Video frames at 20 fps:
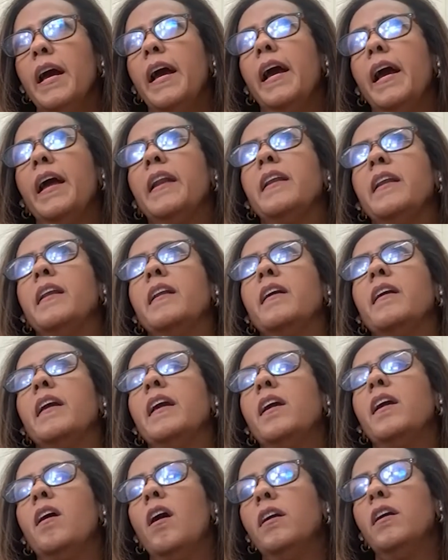And
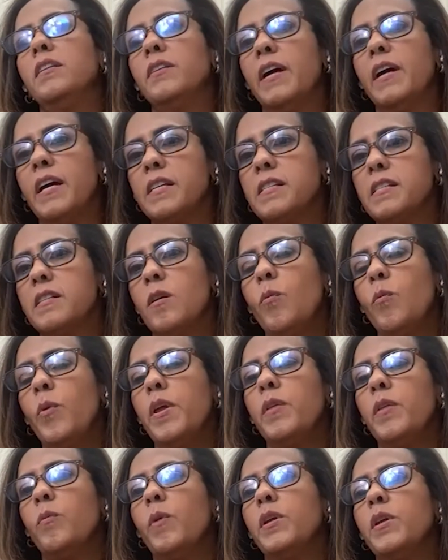in contrast
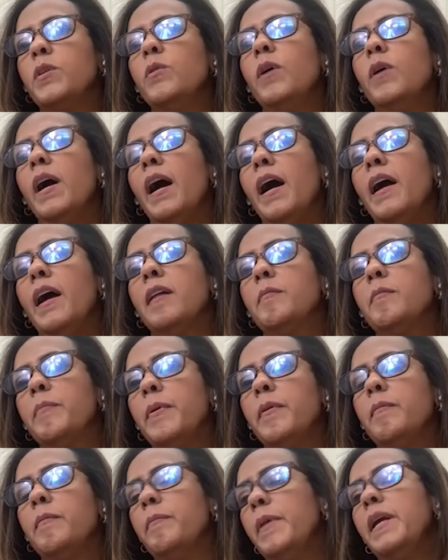with what you had
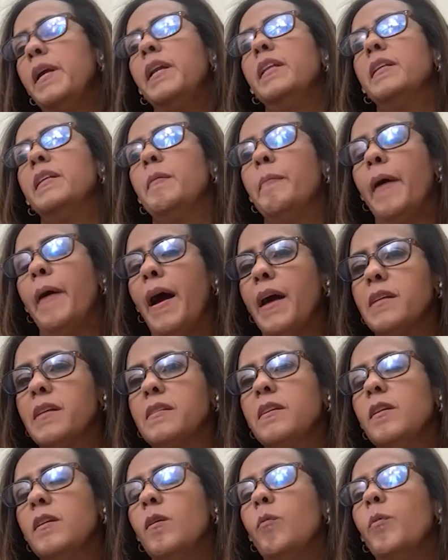been in the
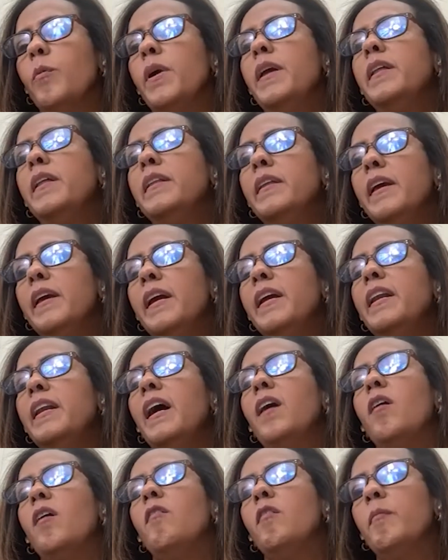past, in
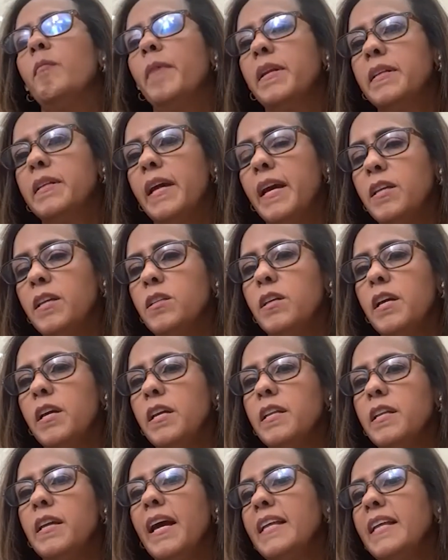a government and
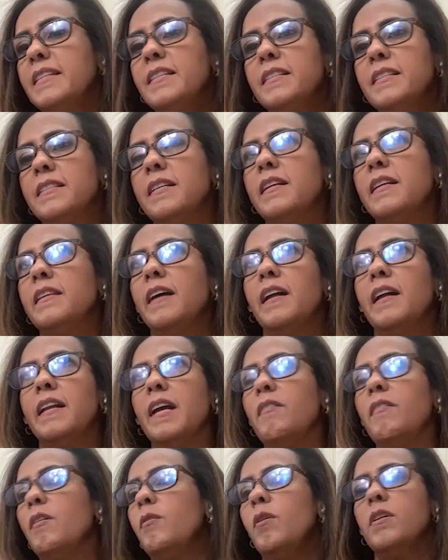in entity that
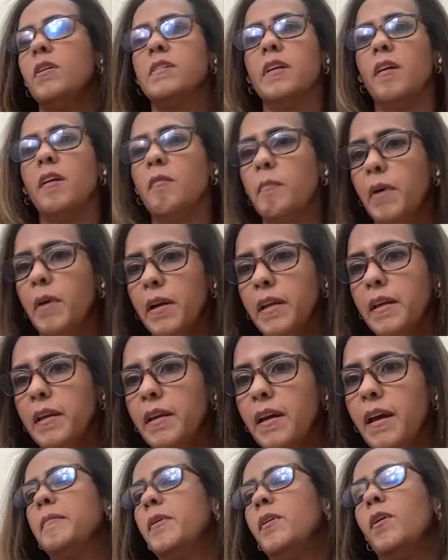never runs out of money,
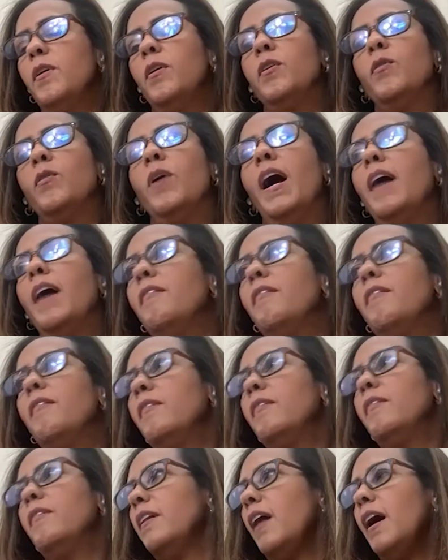you have a
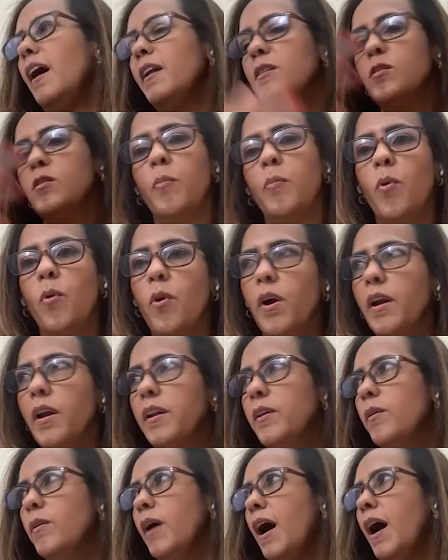lot of support,
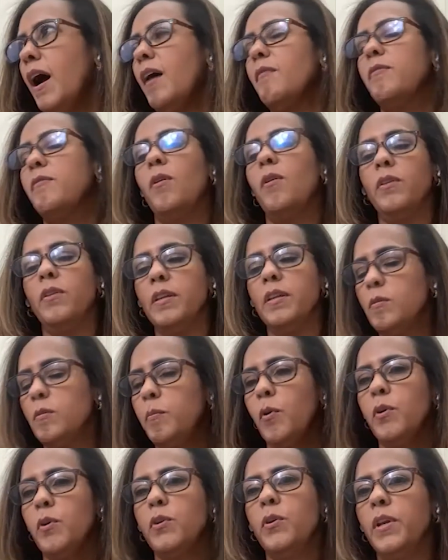you have all the
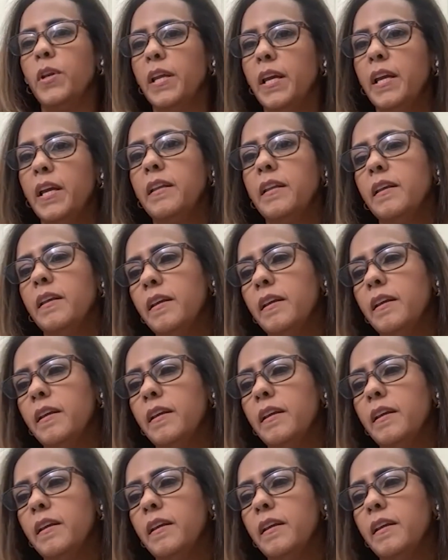support you need,